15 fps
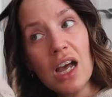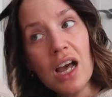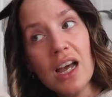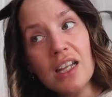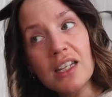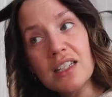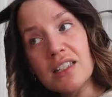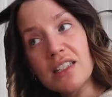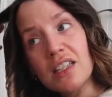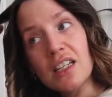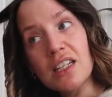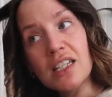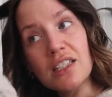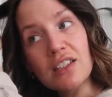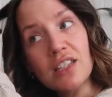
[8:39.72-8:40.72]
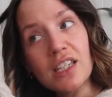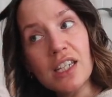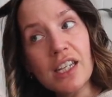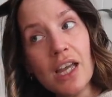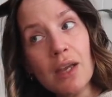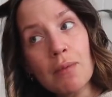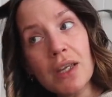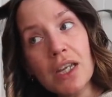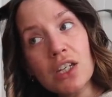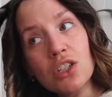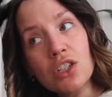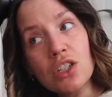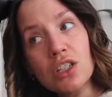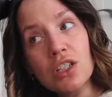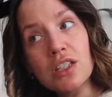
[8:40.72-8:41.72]
and at least I can get
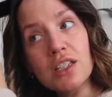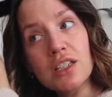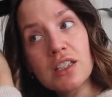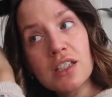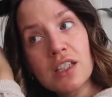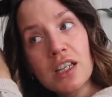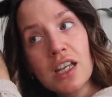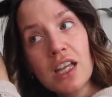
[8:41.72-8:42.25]
pictures.